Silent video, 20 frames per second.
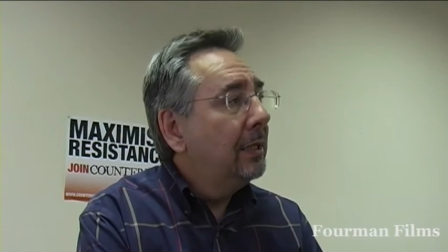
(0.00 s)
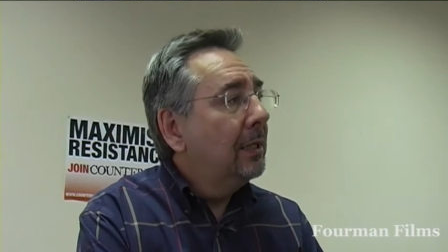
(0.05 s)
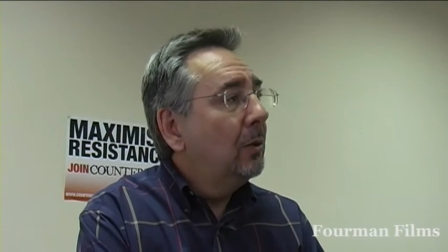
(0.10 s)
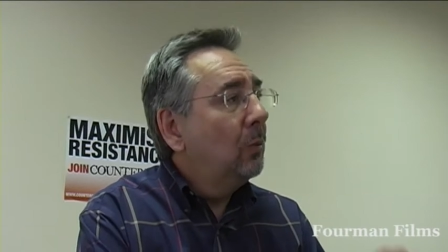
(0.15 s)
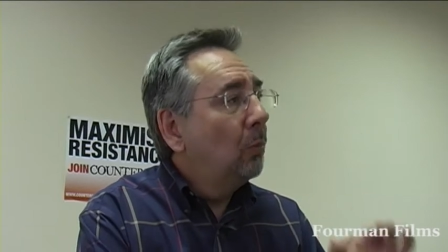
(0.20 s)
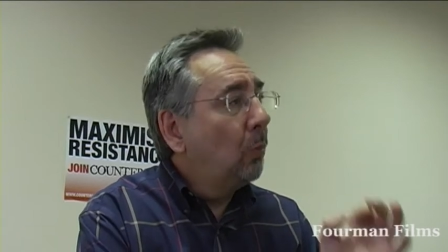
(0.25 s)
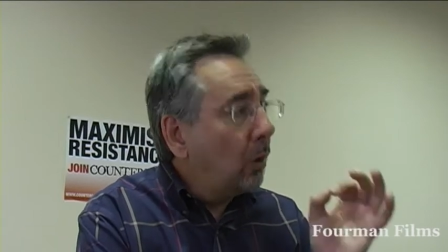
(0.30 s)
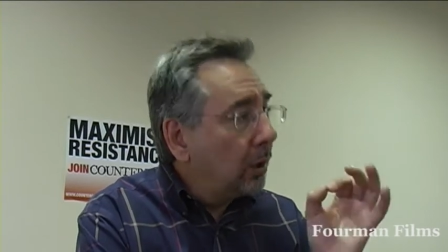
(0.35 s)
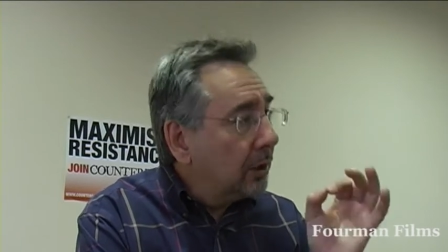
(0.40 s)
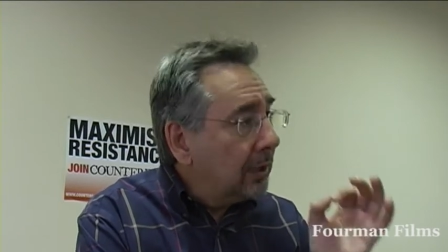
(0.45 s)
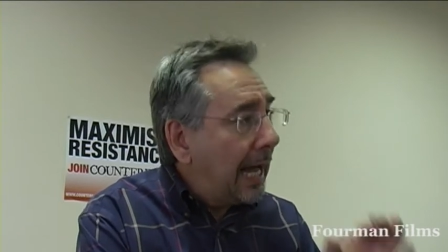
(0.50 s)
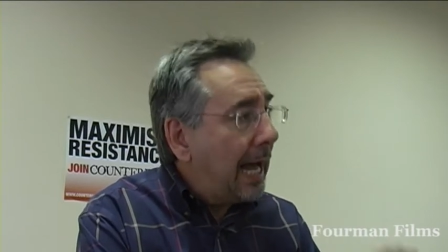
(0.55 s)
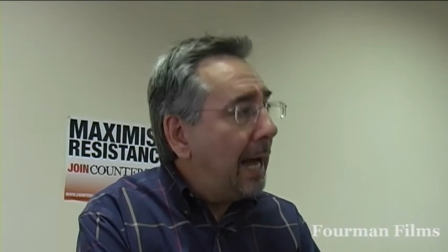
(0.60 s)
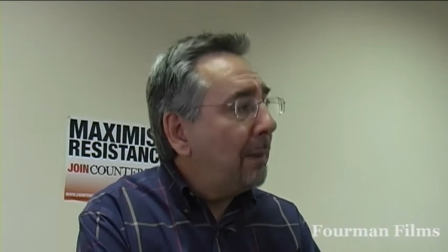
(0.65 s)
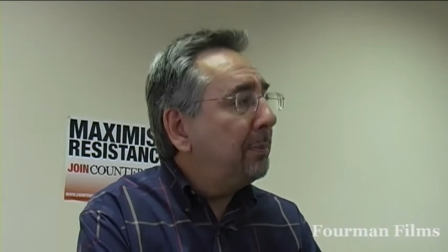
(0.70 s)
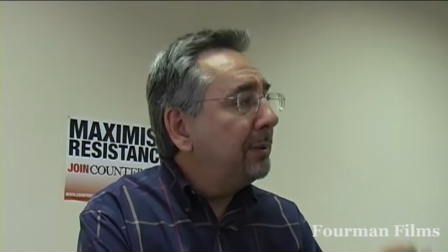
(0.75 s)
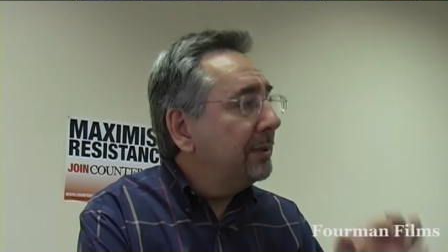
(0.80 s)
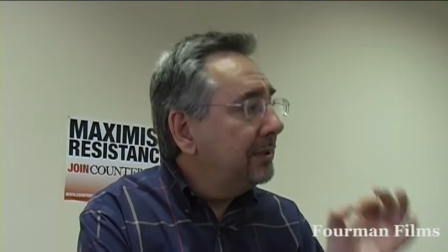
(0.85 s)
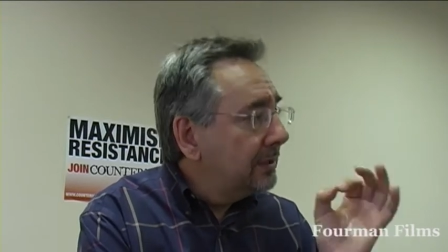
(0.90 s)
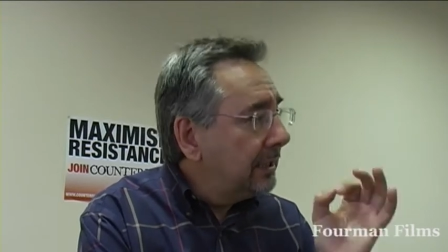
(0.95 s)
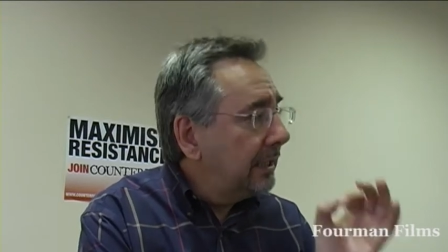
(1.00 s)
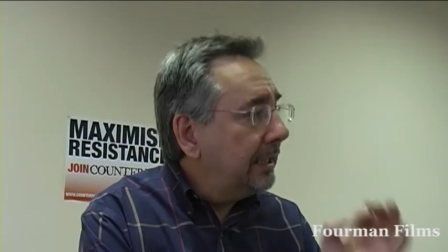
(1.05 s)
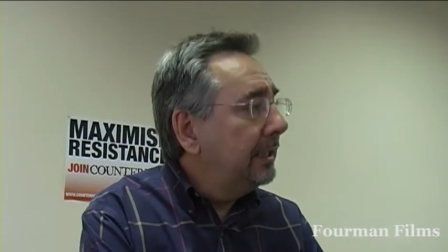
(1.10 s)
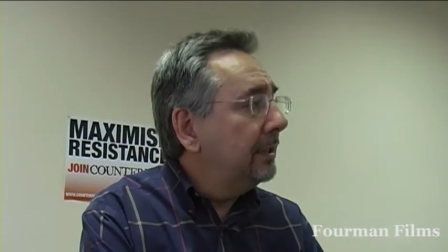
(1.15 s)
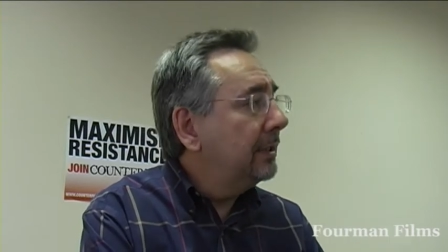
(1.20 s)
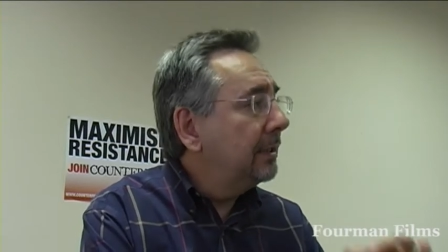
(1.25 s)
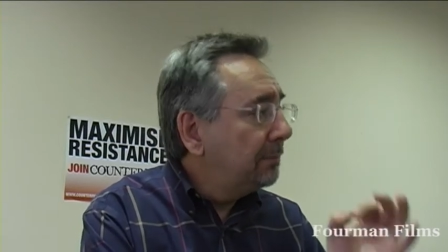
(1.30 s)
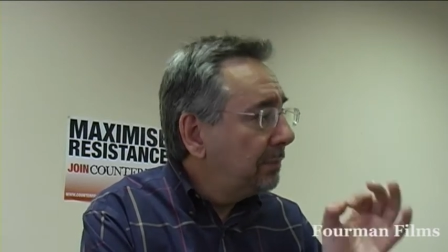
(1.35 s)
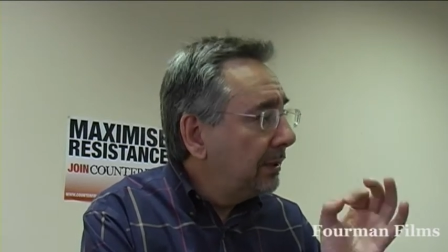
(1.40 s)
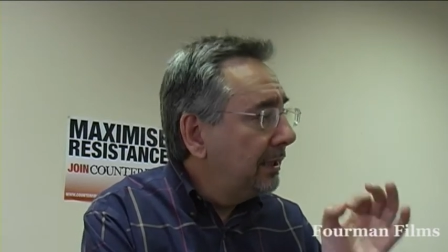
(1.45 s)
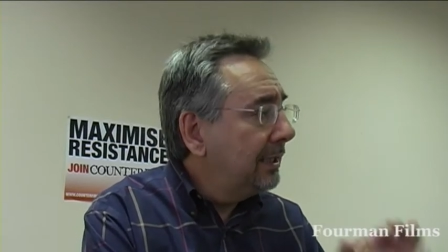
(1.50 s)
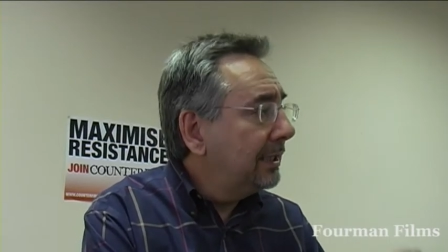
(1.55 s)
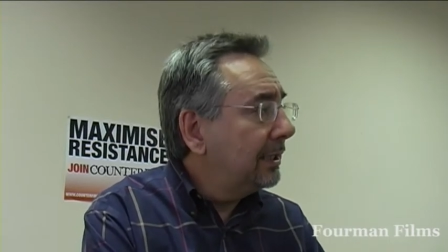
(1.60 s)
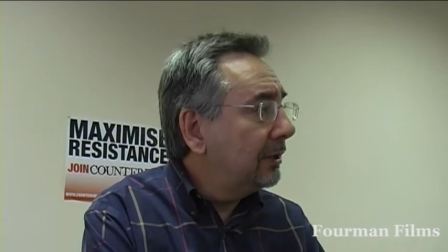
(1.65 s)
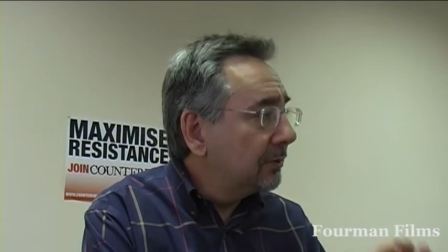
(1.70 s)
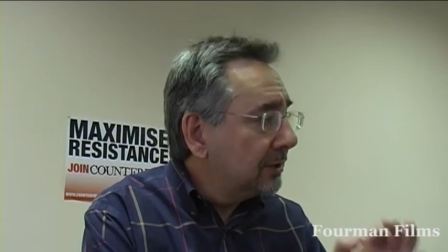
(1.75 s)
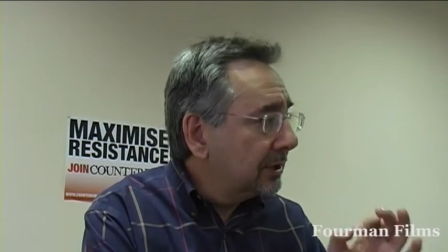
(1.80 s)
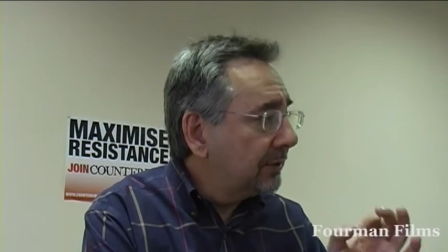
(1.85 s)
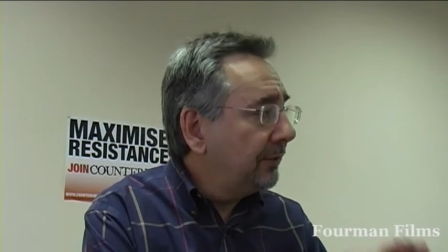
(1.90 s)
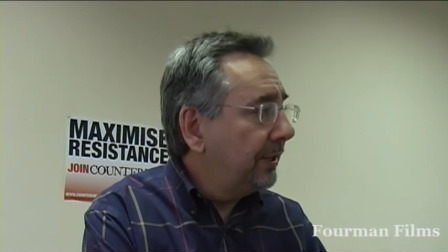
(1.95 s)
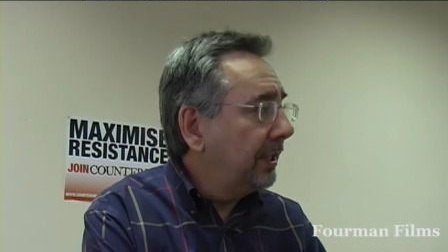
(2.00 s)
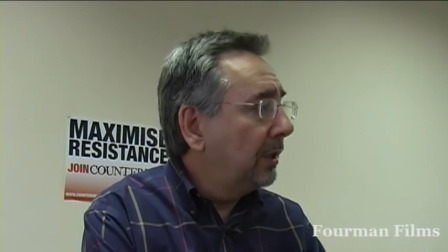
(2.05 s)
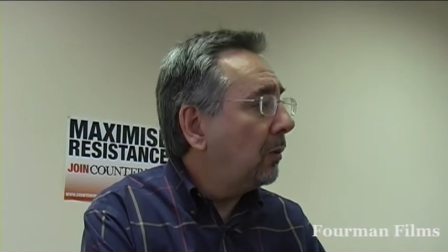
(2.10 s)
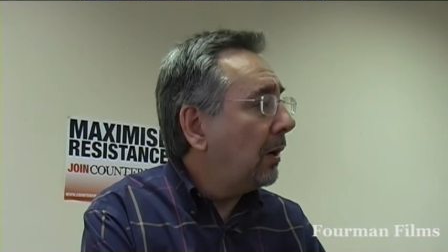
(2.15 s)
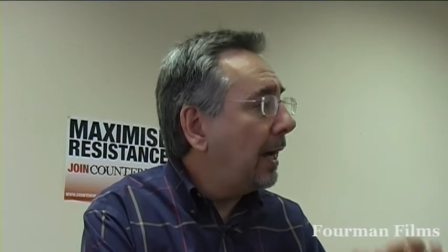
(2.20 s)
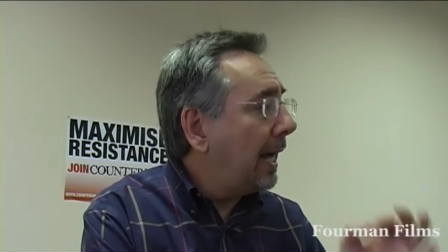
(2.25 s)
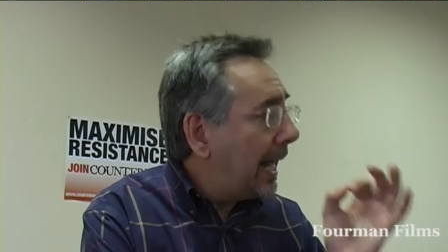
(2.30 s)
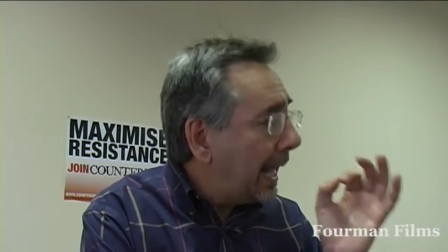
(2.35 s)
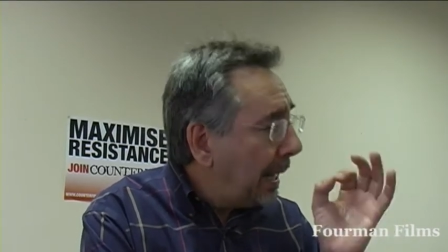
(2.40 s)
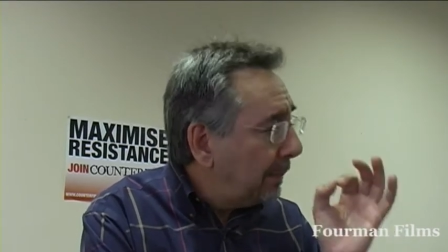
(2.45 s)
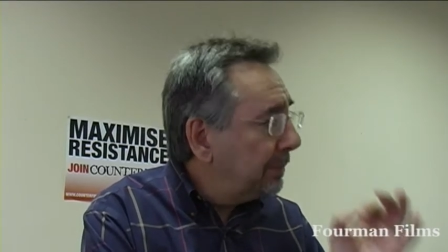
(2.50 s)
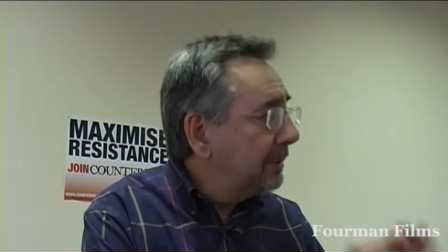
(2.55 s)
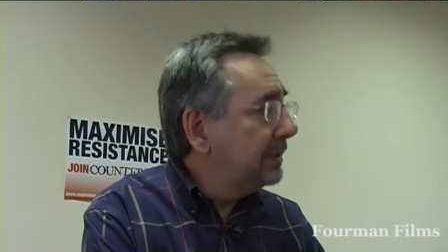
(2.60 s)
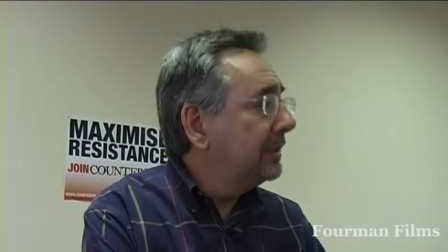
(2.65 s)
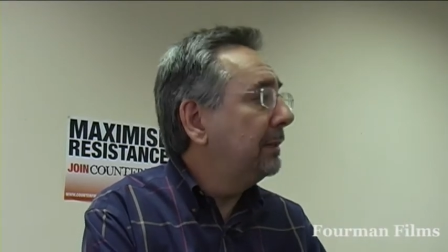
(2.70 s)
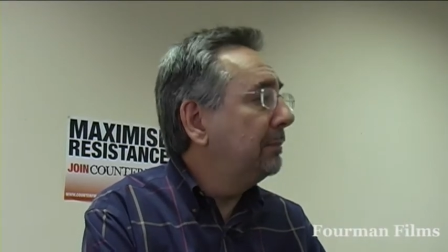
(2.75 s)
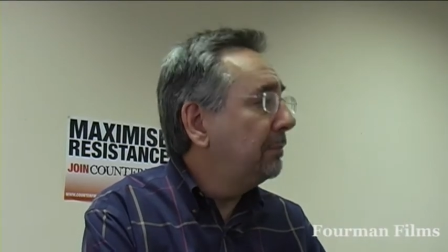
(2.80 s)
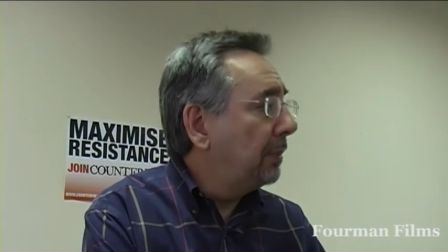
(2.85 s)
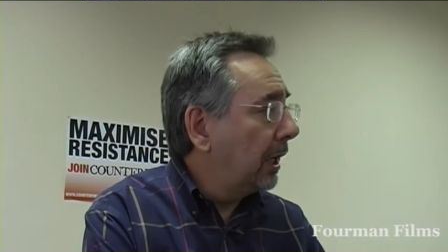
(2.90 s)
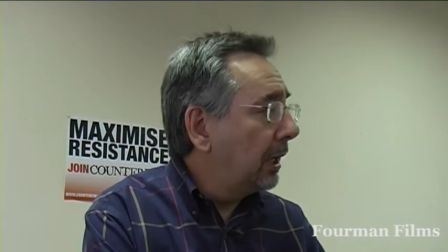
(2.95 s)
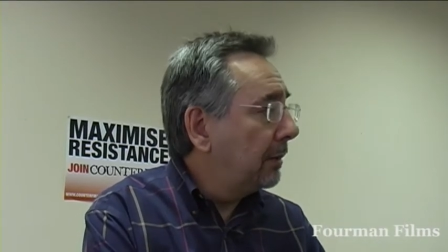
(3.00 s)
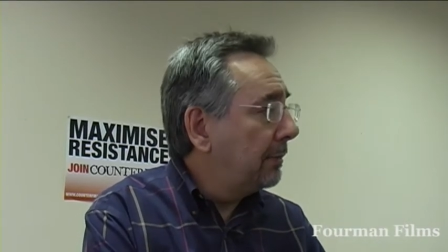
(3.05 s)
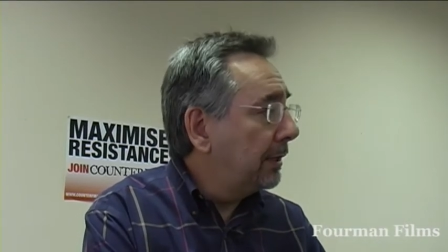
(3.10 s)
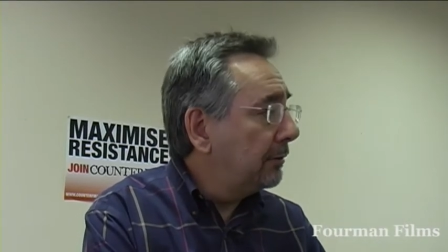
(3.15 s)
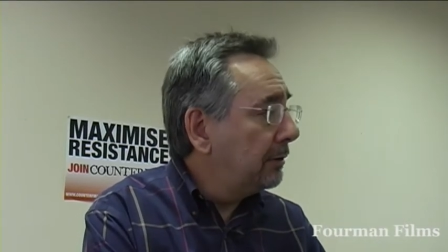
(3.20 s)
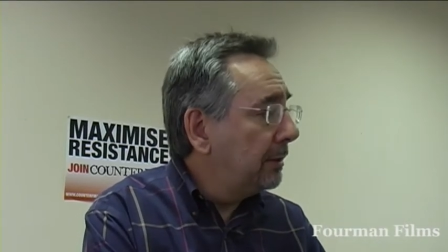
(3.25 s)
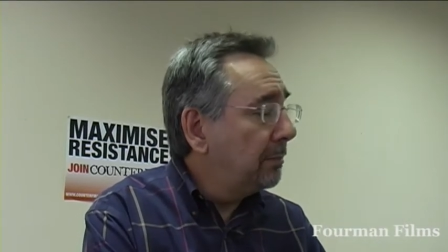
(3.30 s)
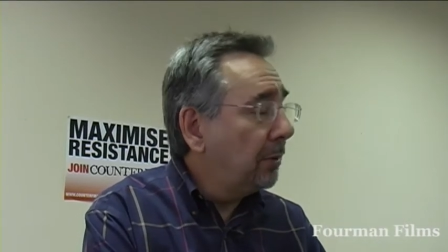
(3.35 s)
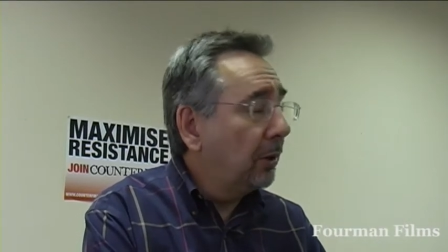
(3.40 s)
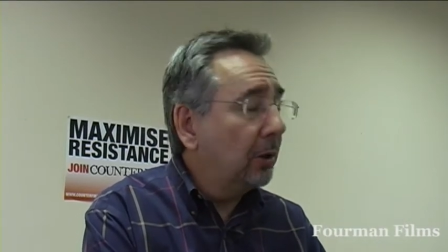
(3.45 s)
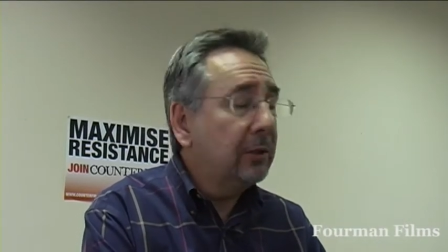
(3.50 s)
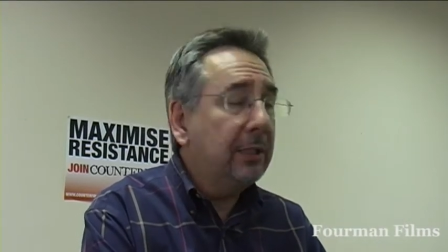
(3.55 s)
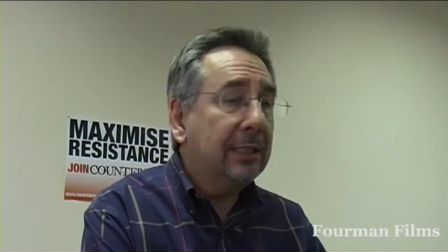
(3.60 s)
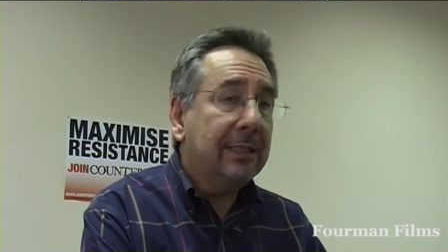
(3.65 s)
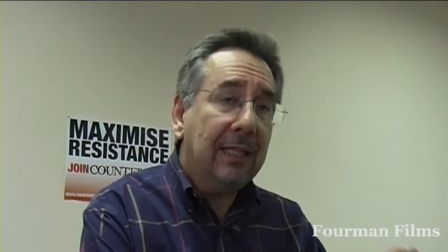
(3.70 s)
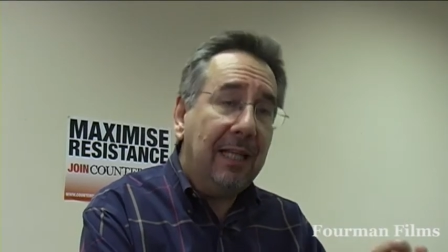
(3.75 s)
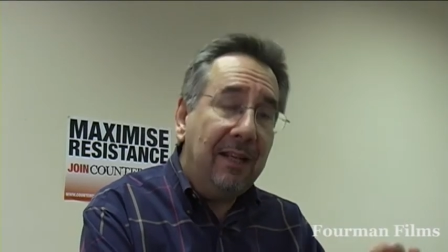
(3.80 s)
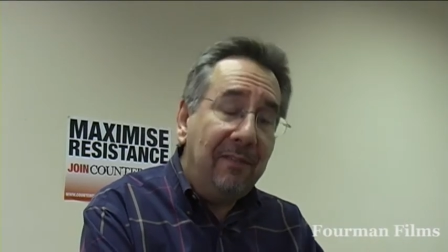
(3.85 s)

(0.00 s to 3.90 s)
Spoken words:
what happens in the political sphere, what happens in parliamentary politics,